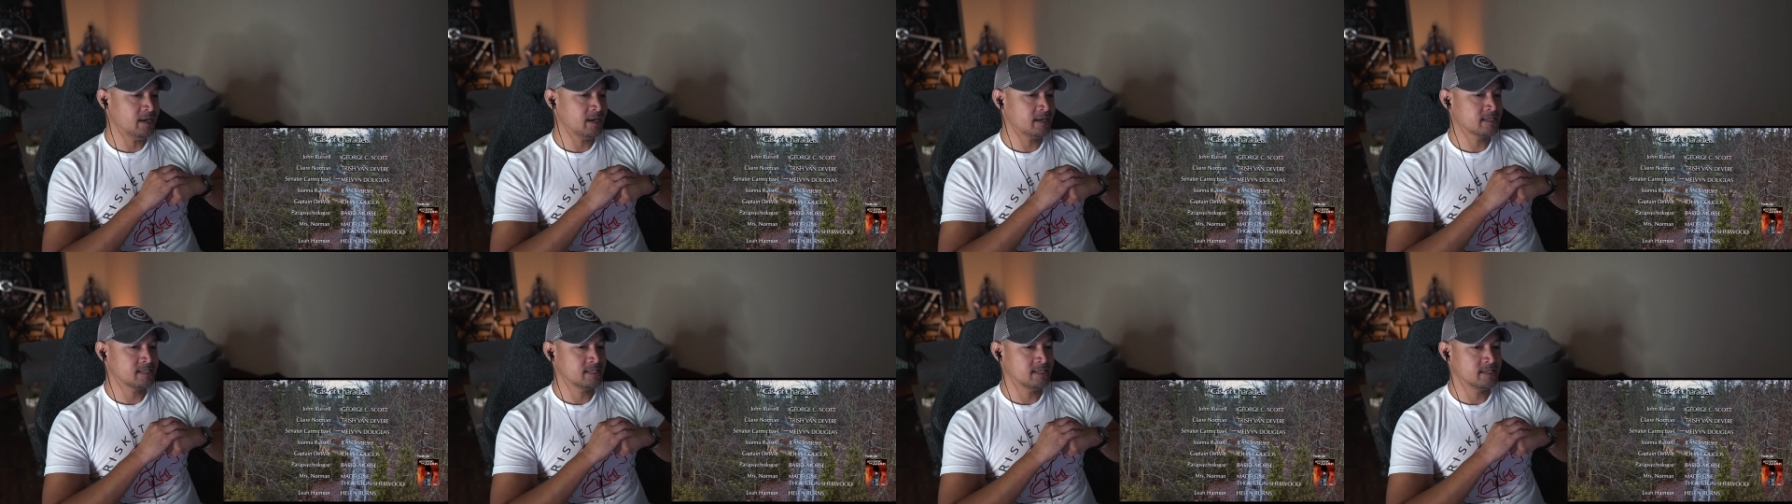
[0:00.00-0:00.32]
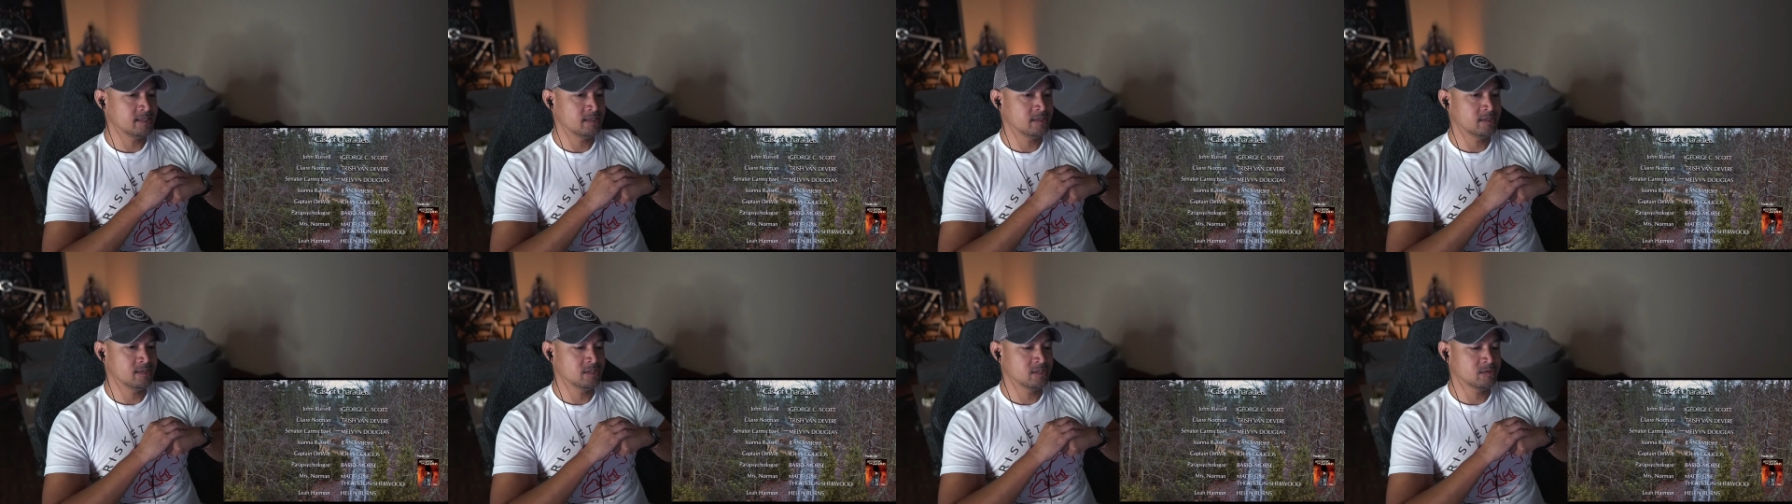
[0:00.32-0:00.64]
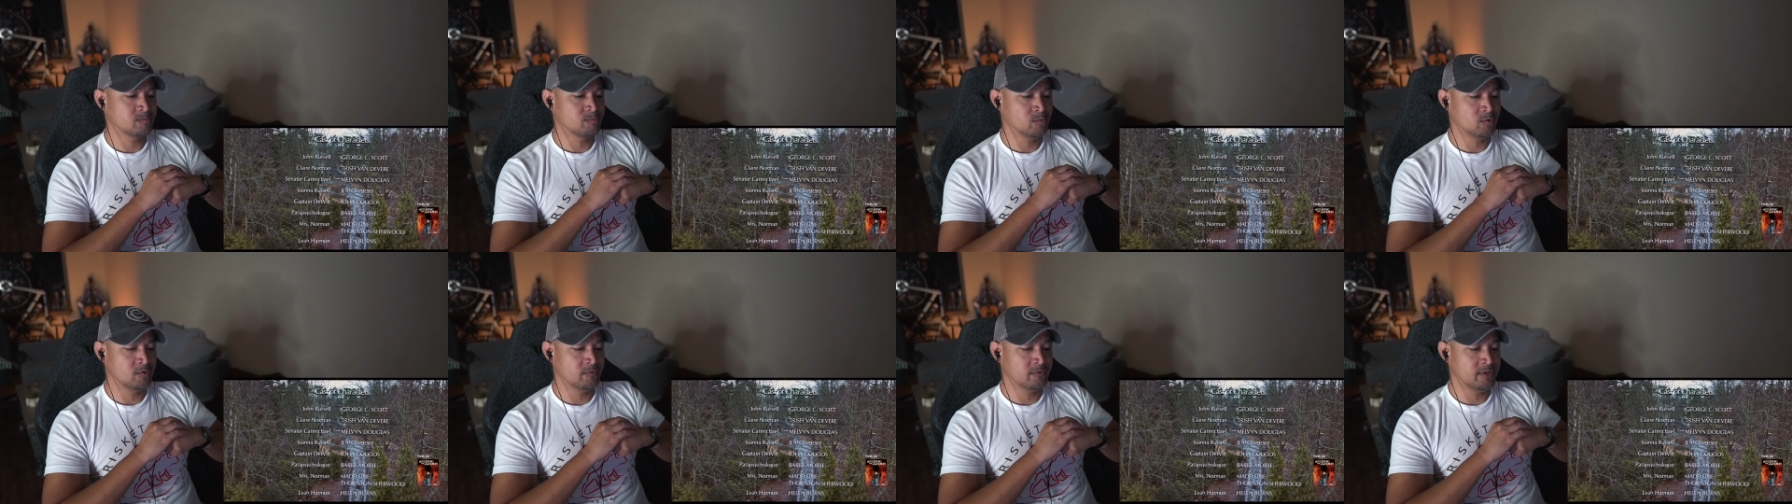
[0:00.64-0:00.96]
acting in
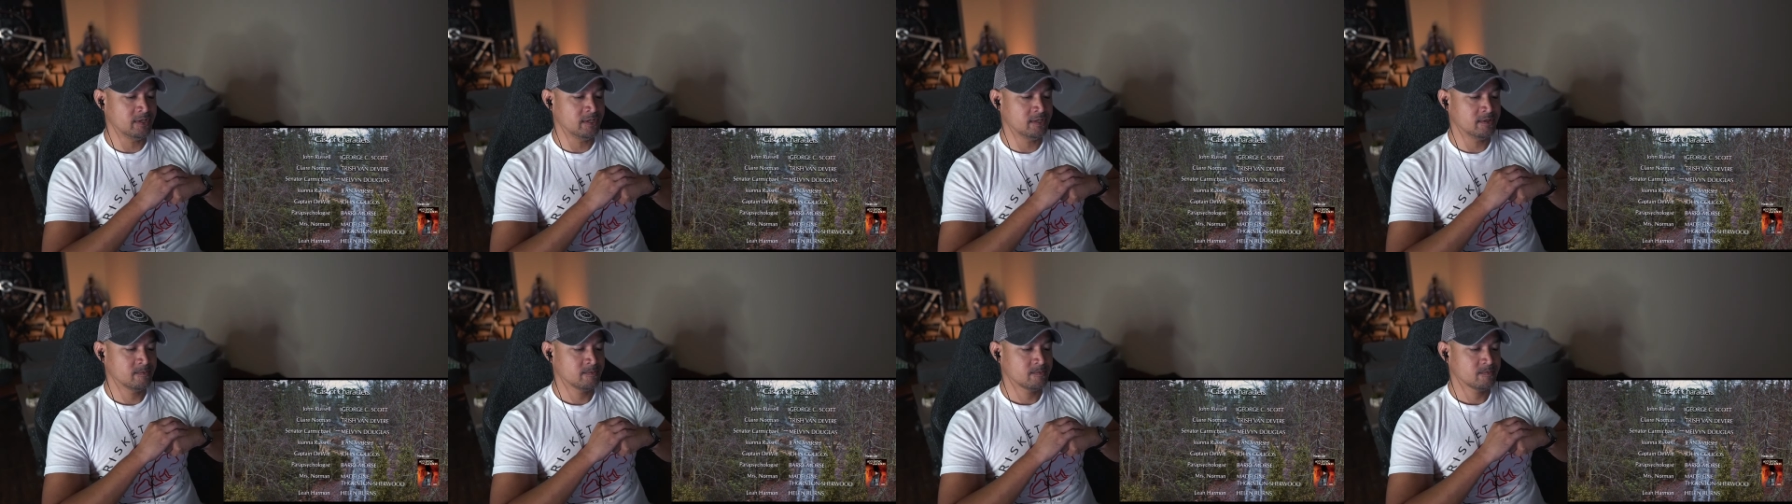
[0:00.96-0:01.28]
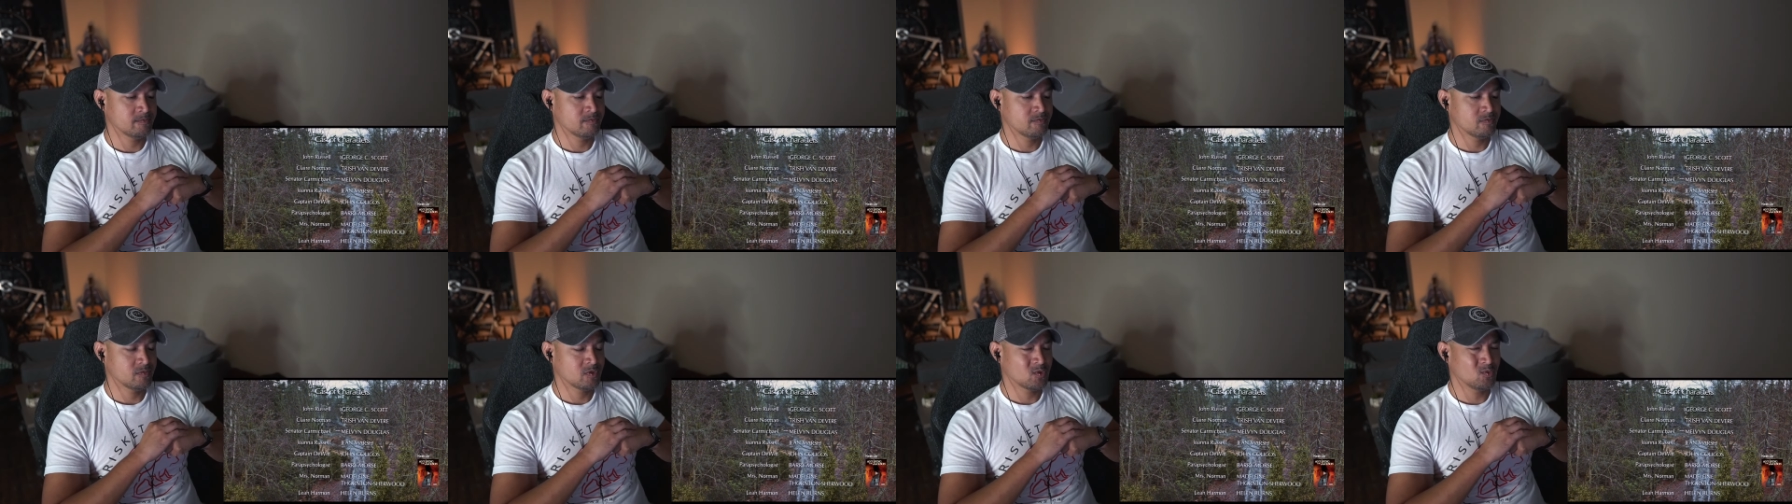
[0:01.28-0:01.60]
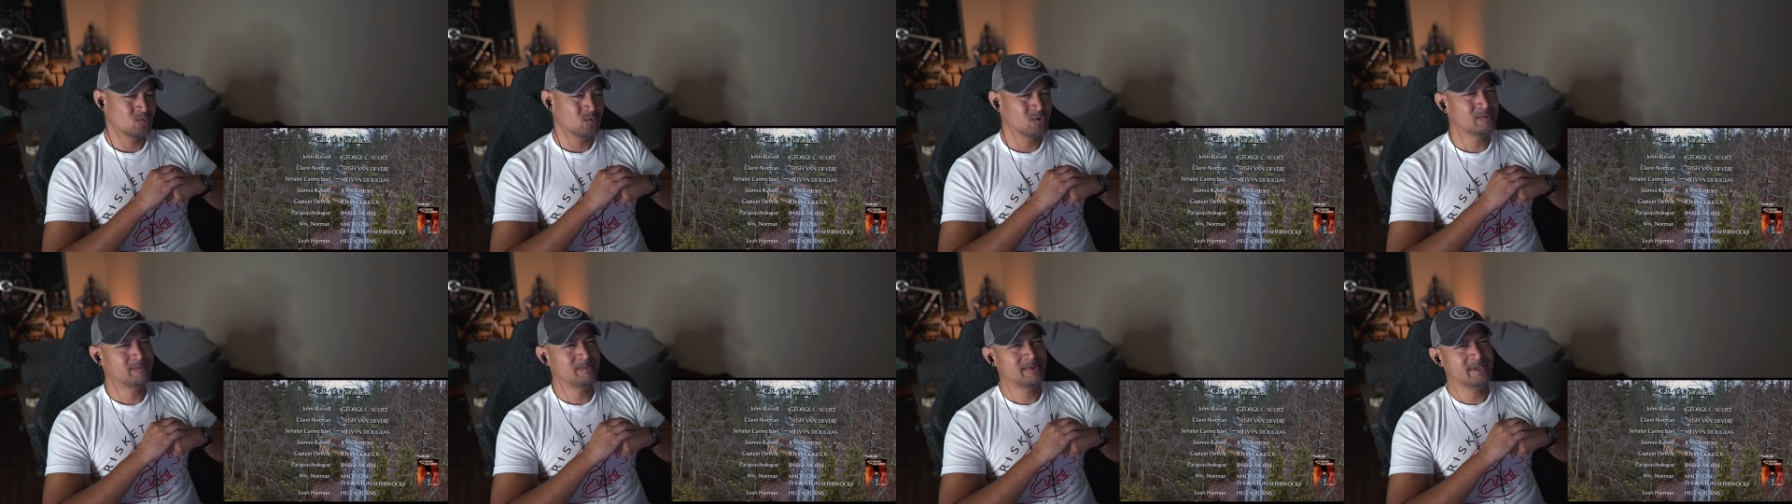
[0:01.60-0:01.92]
this movie
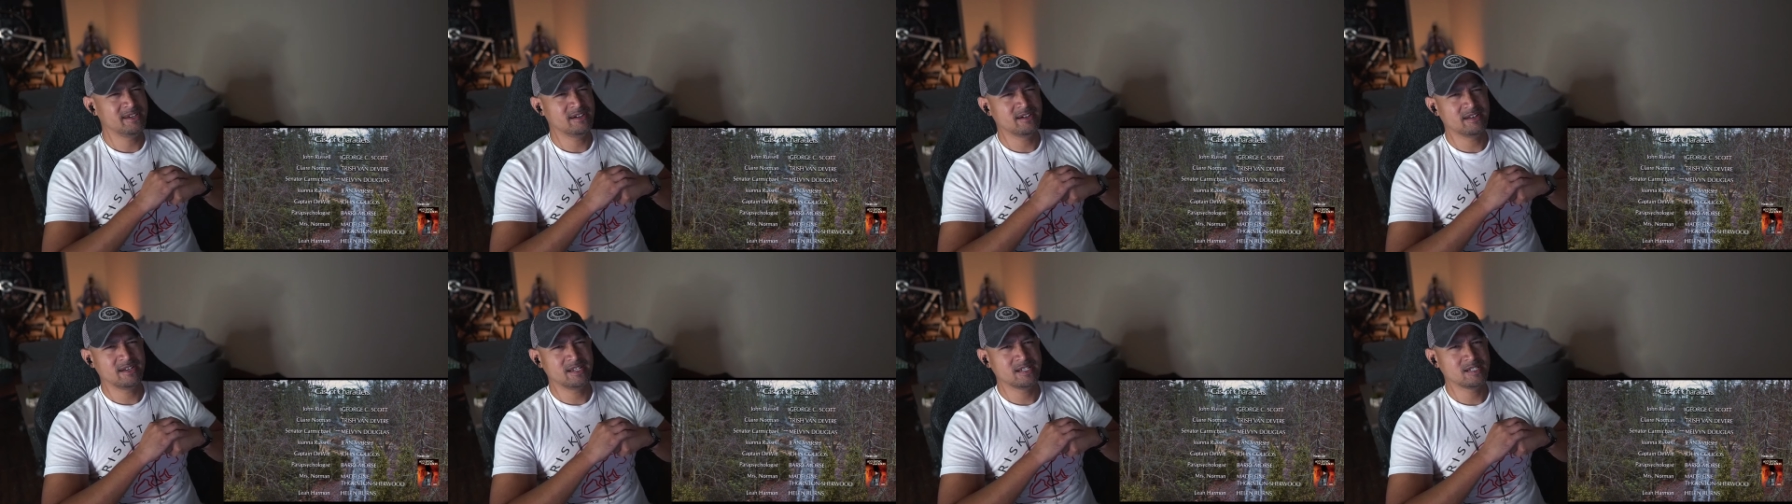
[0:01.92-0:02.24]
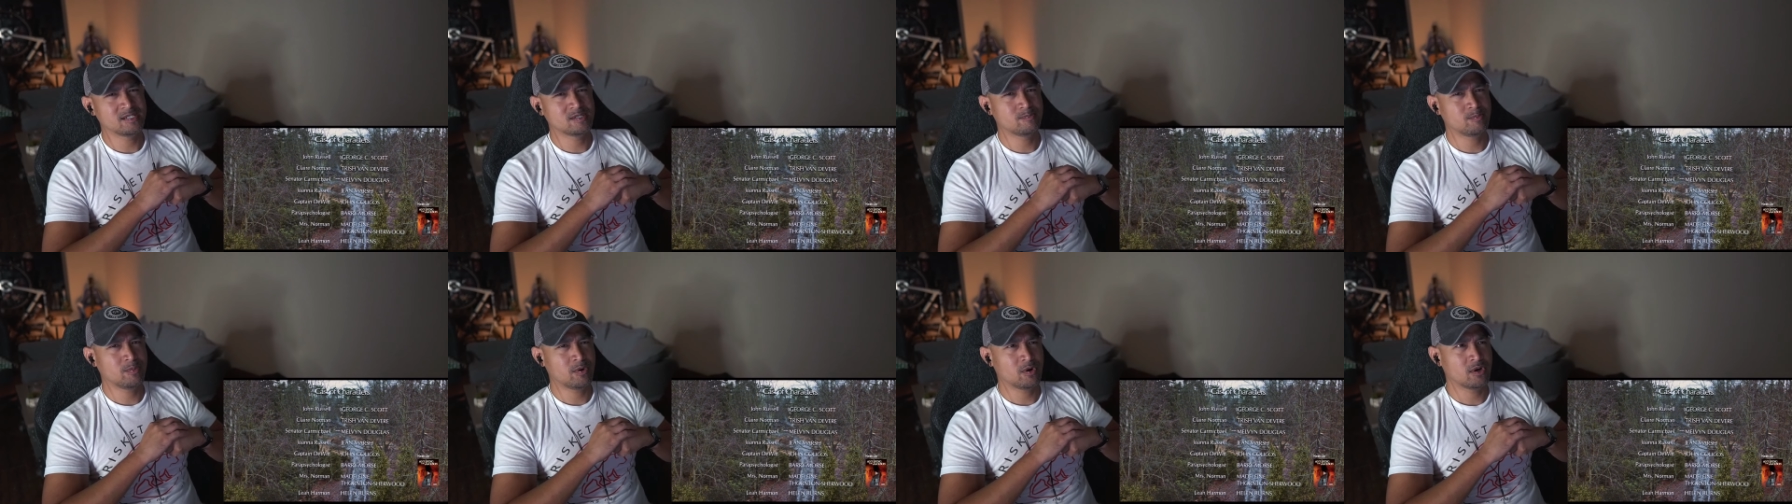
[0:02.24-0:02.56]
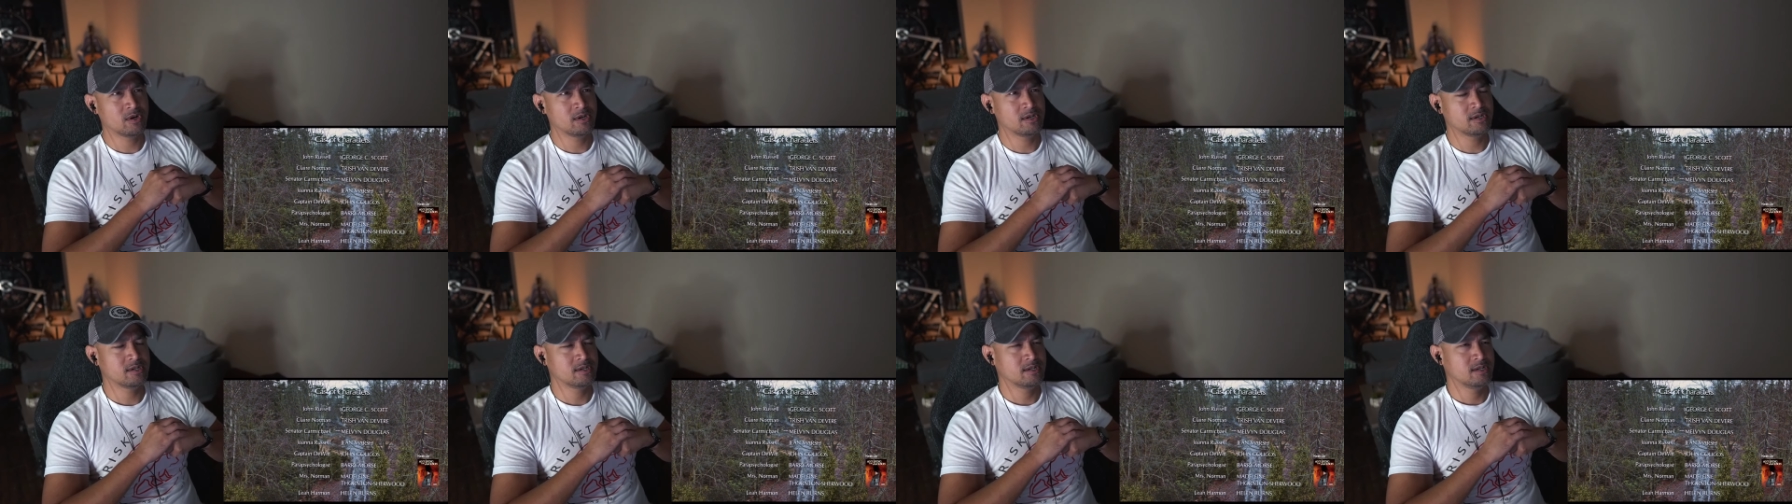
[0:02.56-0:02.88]
would be on his
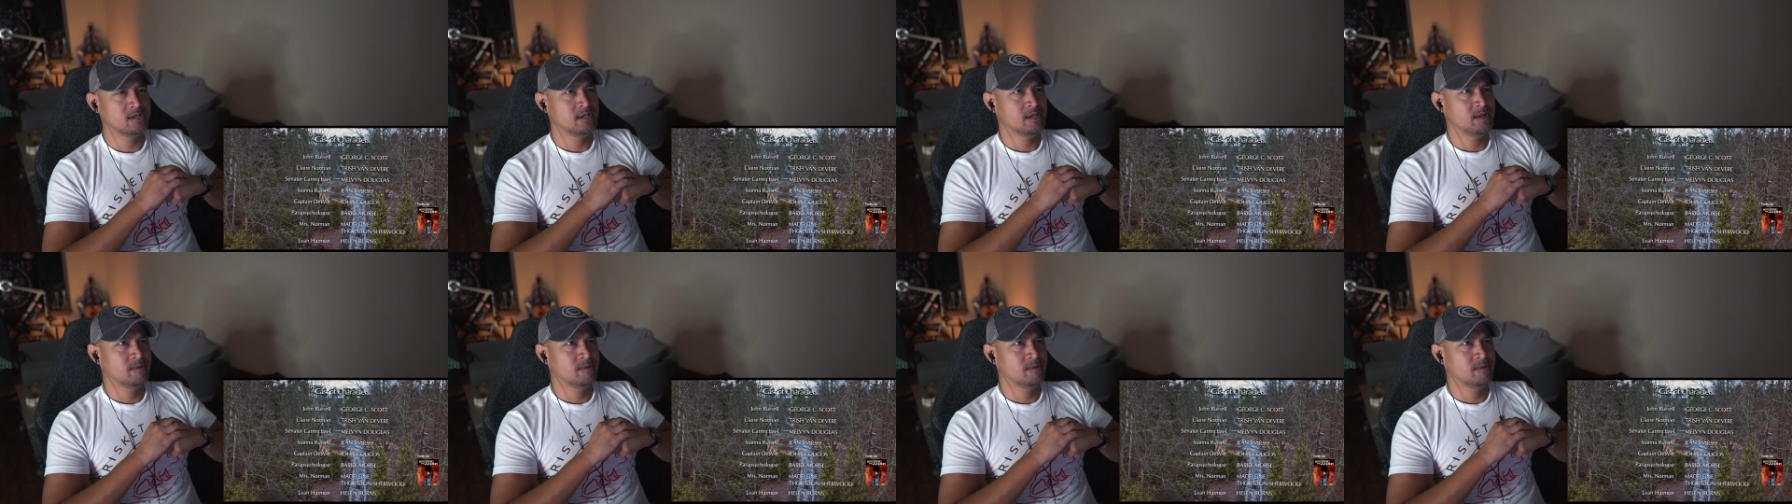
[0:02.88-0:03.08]
part,